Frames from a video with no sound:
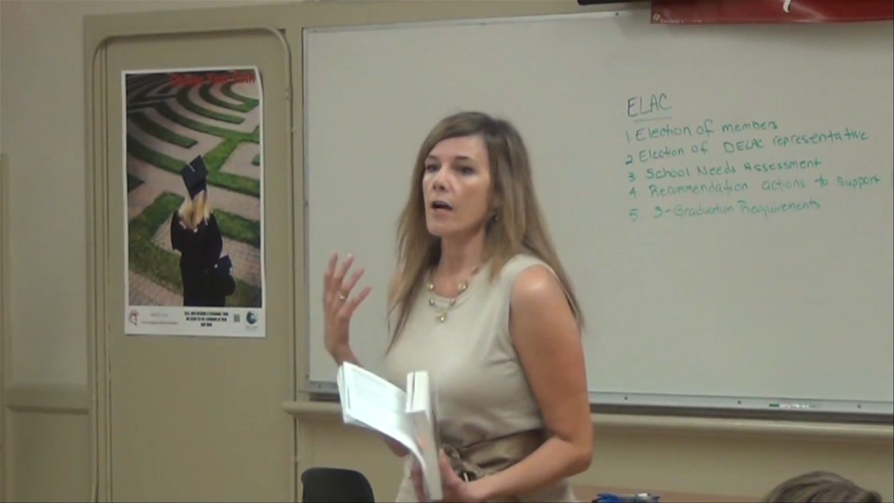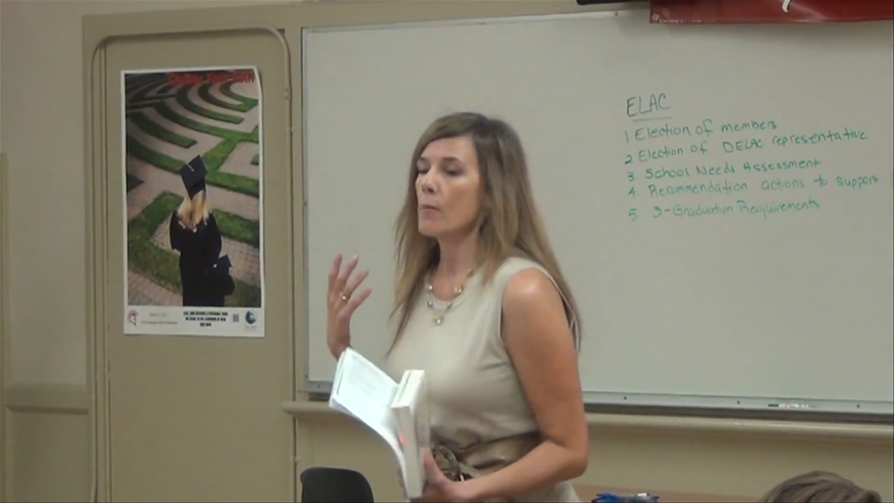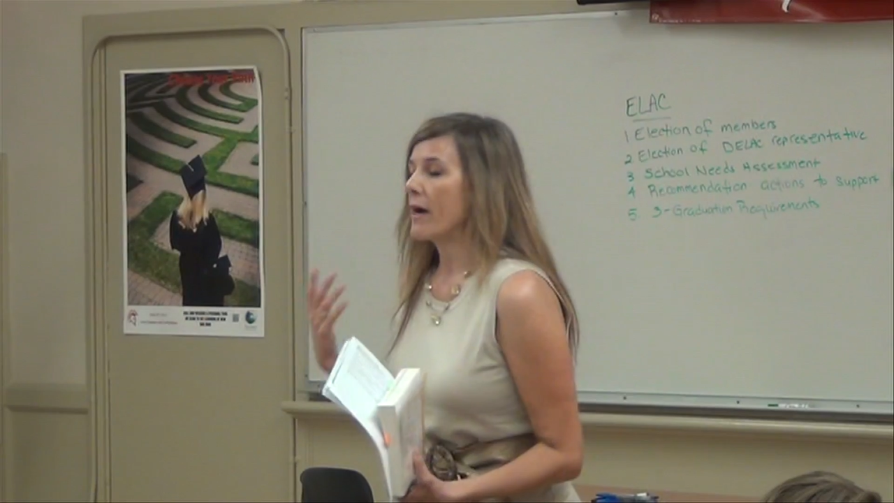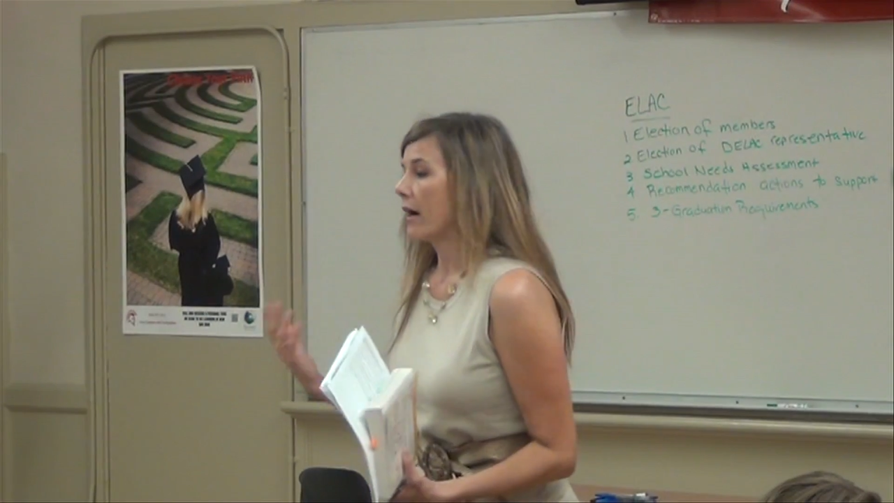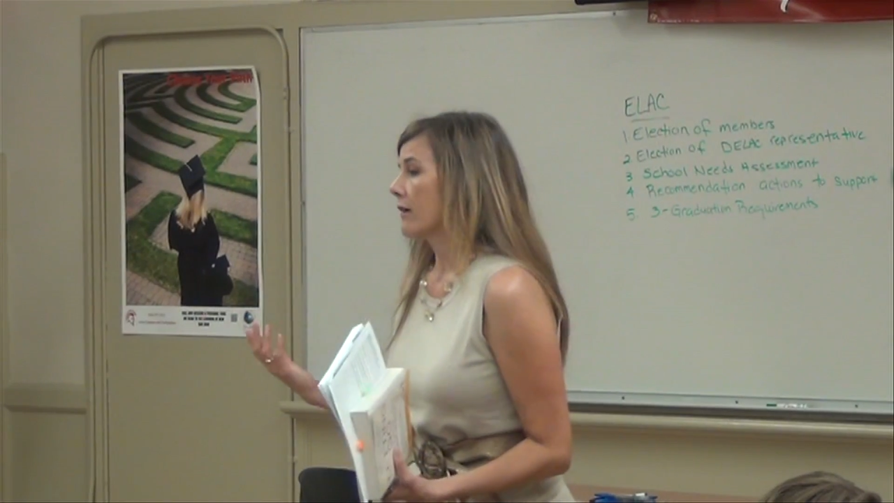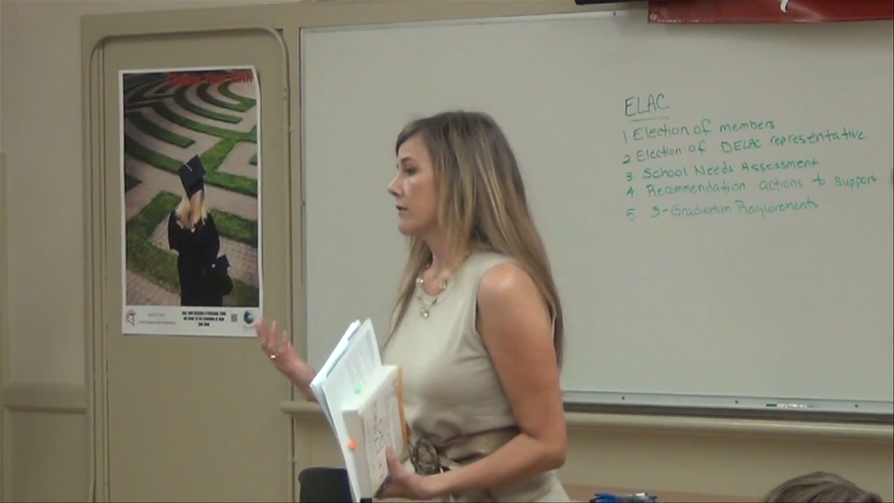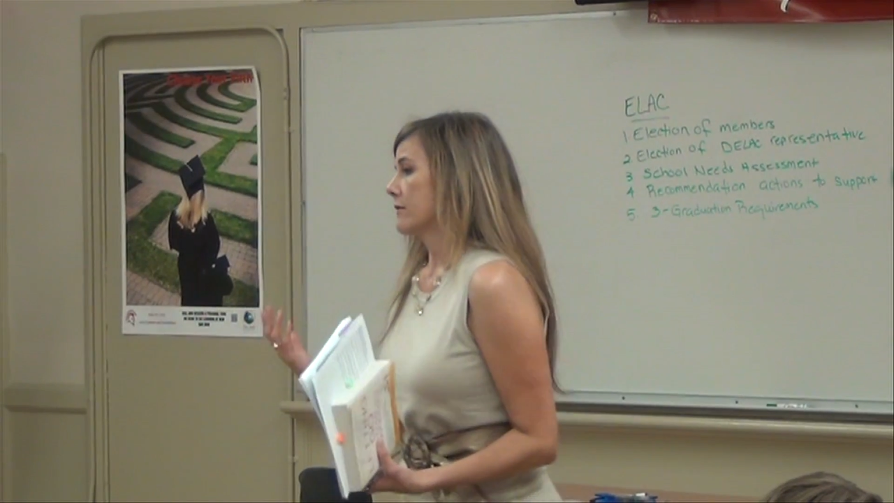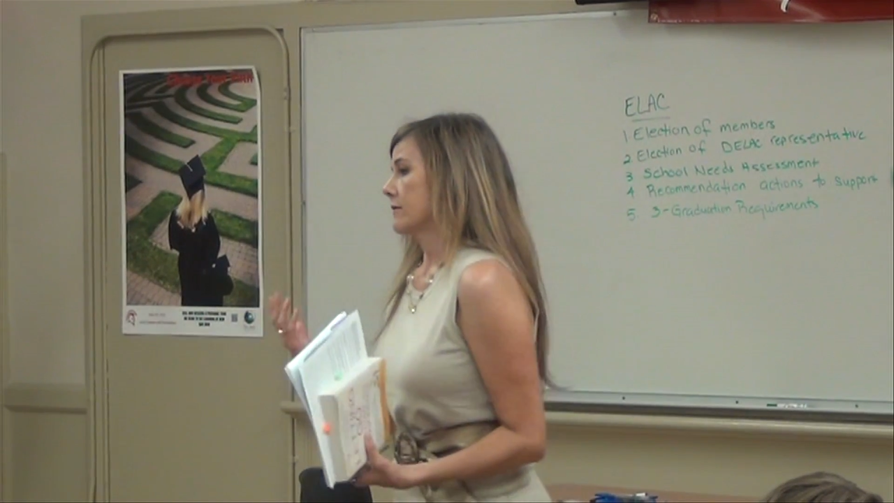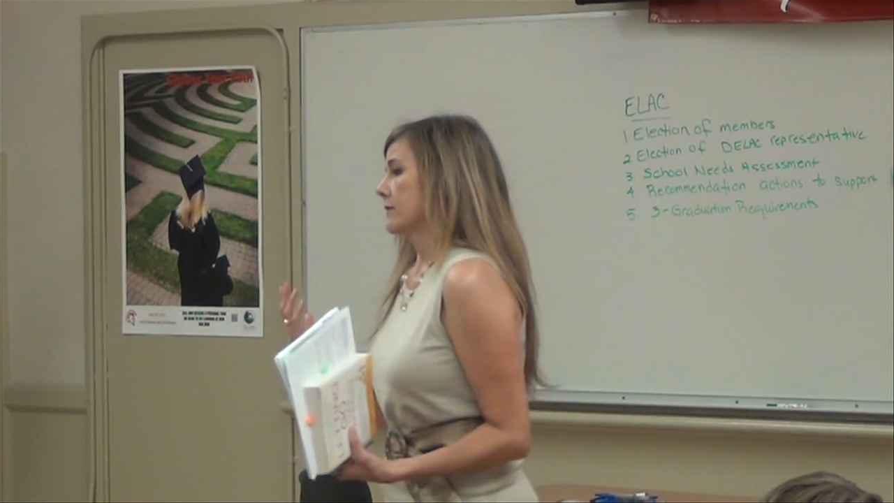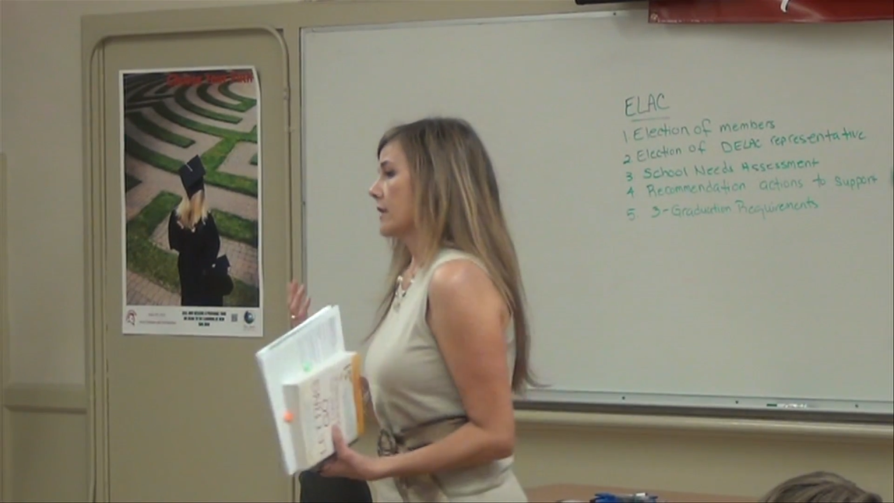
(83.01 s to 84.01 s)

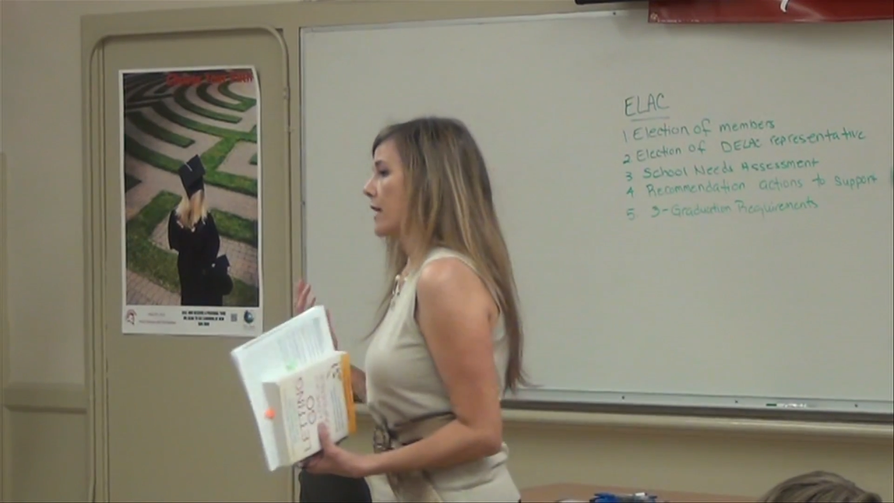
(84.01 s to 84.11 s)
about